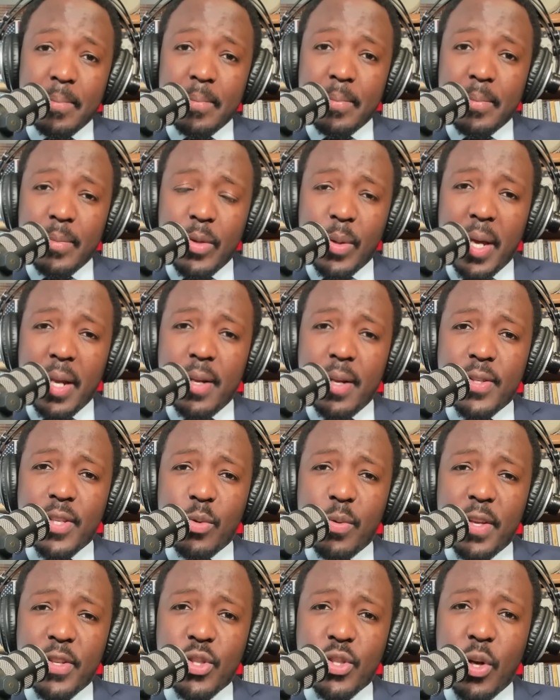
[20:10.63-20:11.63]
you can listen to
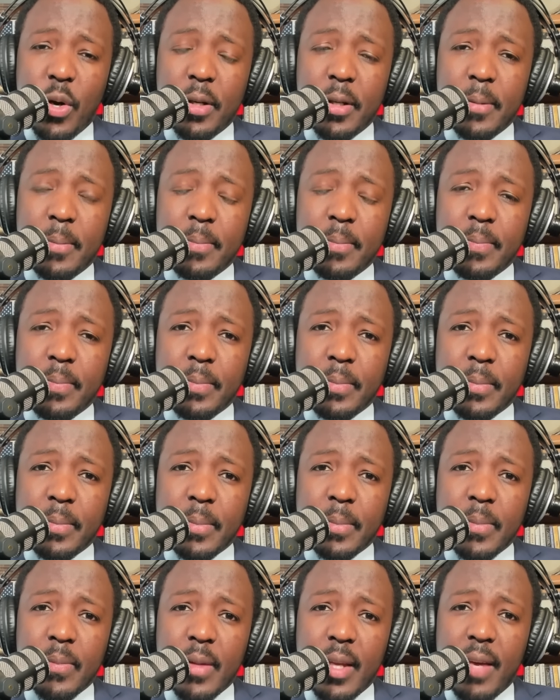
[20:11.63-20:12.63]
the song.
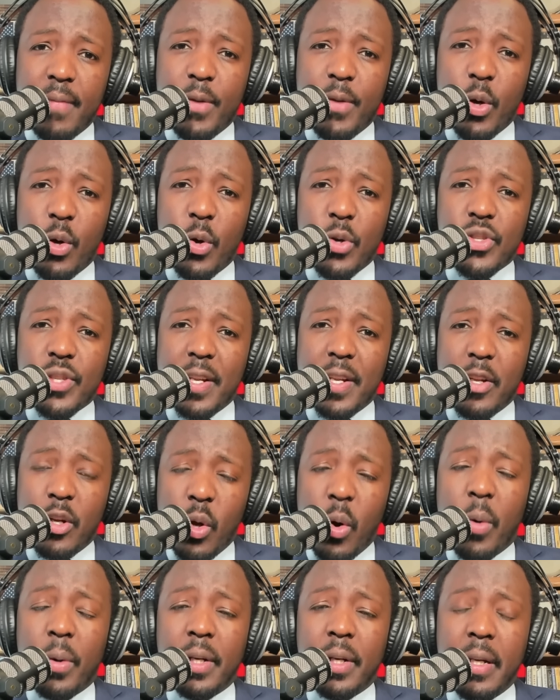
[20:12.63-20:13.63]
If you're lost and
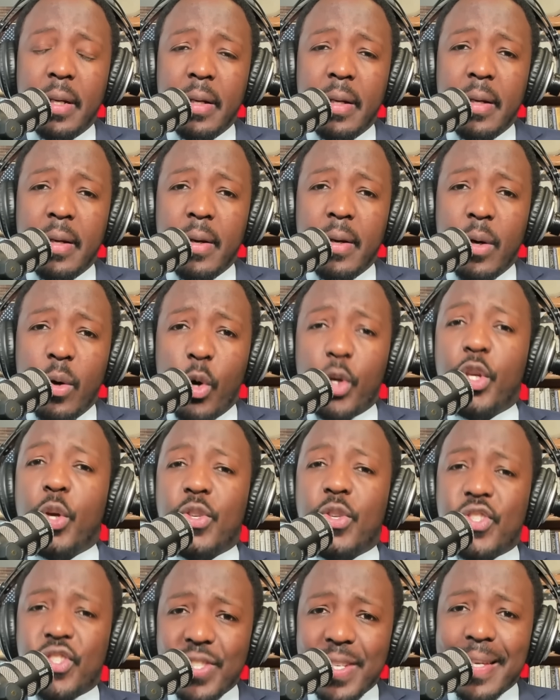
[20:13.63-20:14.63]
alone or you're
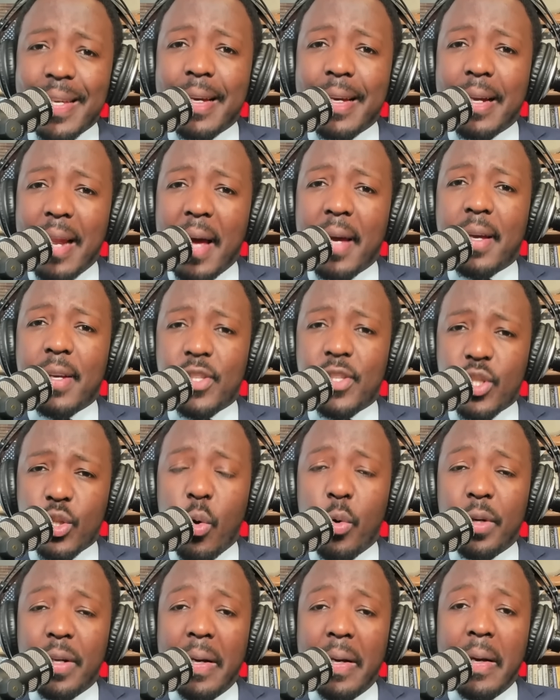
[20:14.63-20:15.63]
sinking like a
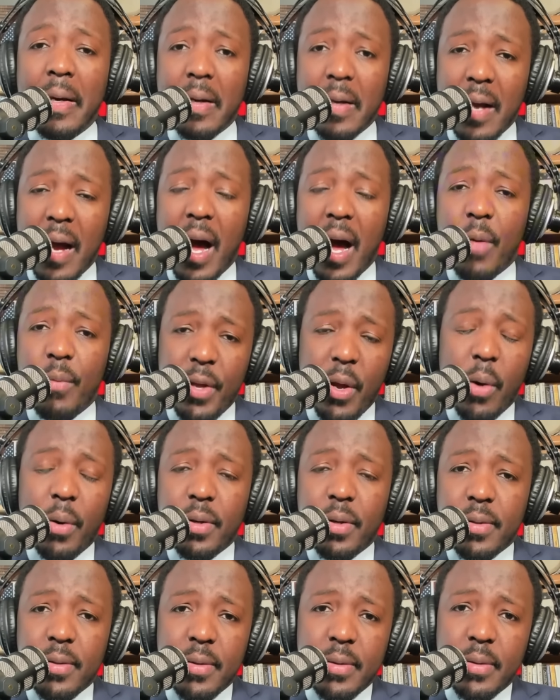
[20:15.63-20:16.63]
stone, carry on.
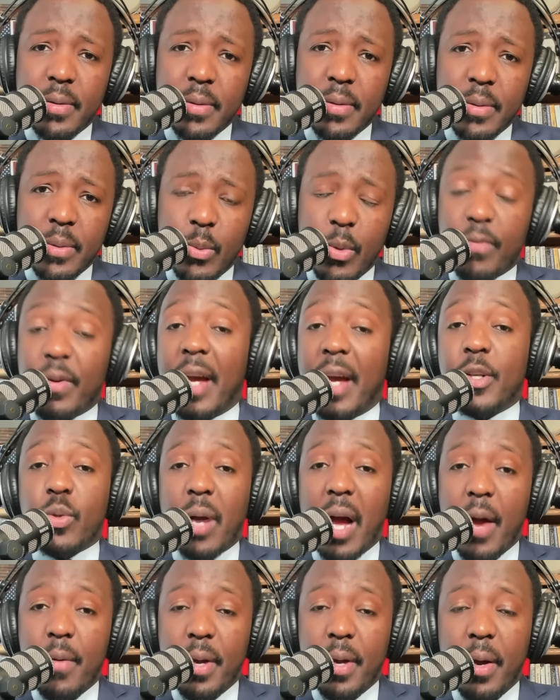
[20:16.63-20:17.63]
We've got to
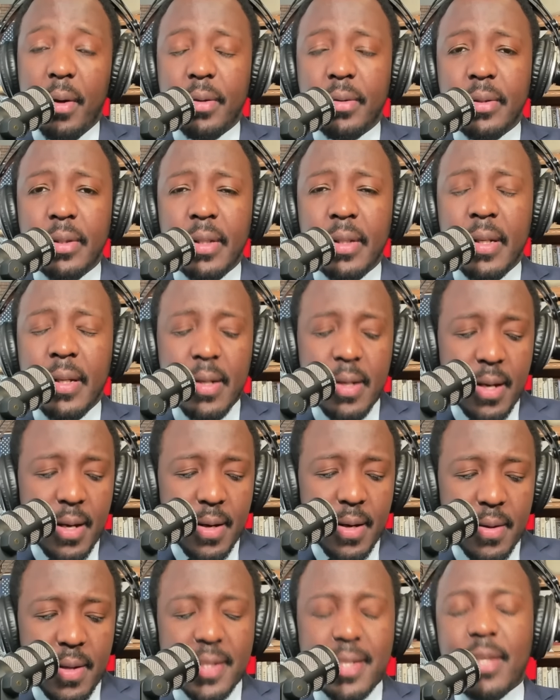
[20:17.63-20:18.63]
carry on.
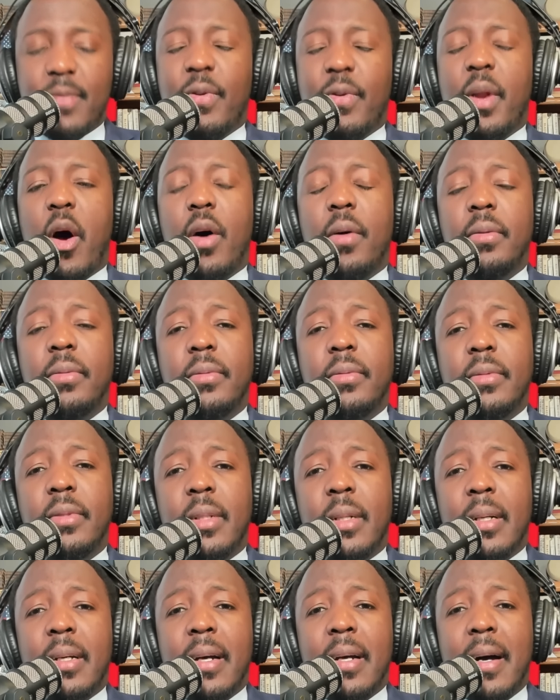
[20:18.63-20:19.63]
That's it for now.
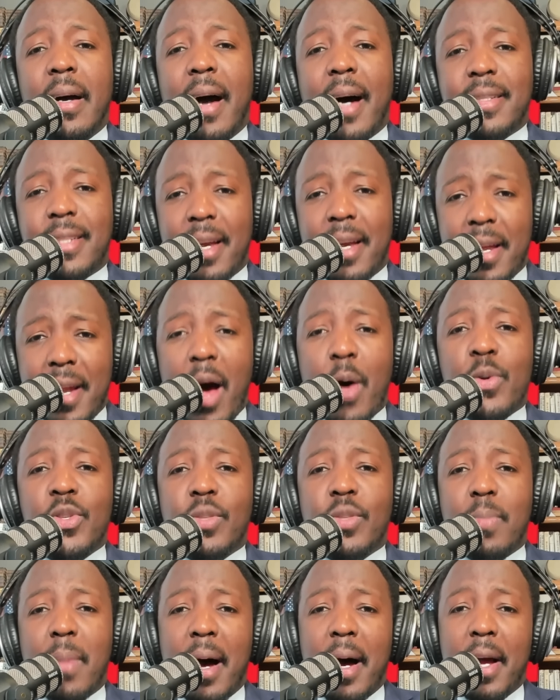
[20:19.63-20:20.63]
As I announce
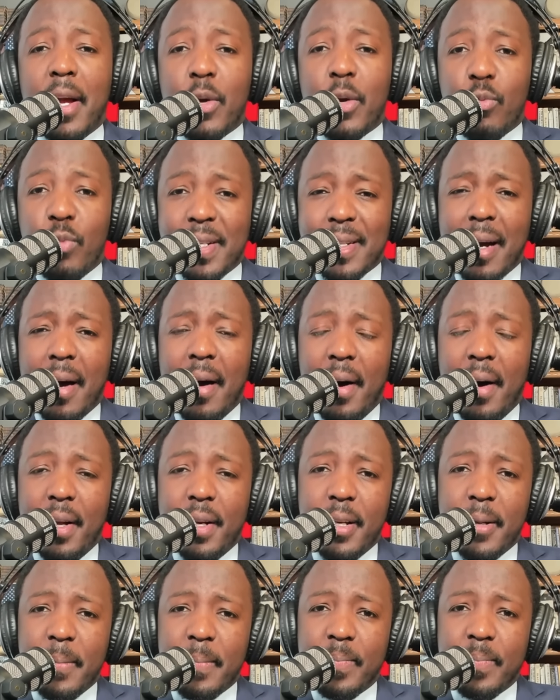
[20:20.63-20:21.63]
my return
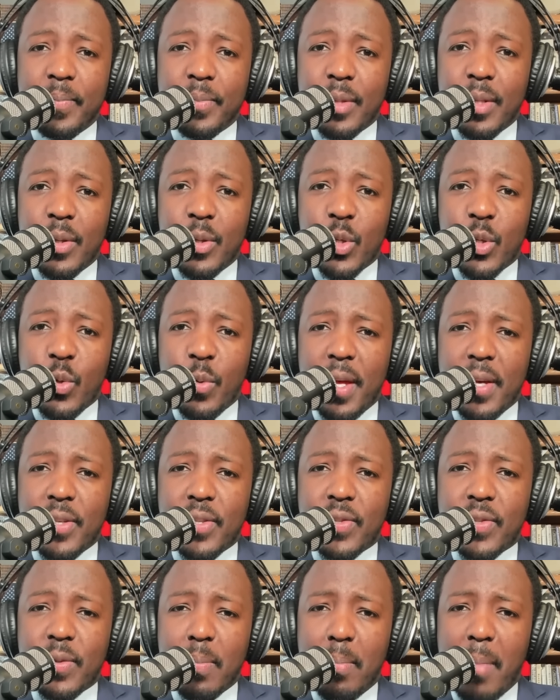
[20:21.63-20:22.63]
to
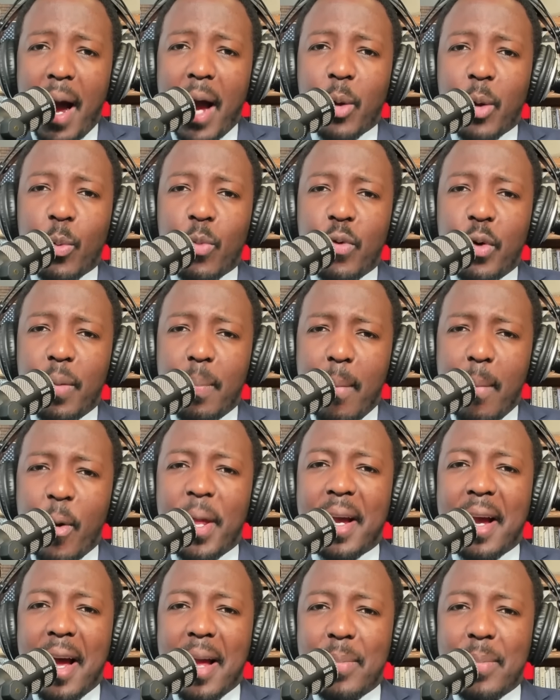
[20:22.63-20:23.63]
this microphone,
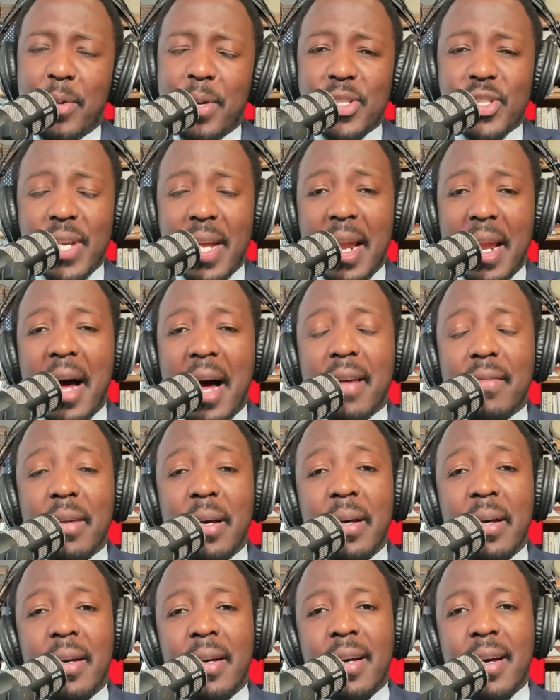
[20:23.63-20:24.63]
Mordecai Morisa Live.
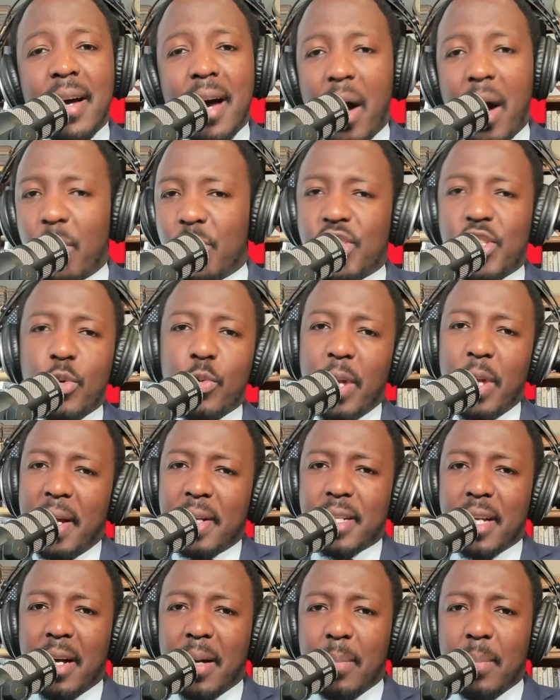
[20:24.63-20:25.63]
I'll see you
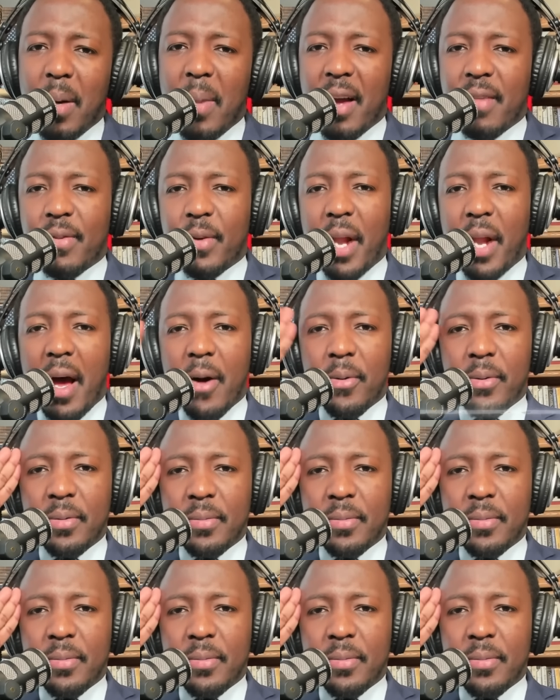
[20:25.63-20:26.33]
later. Bye-bye for now.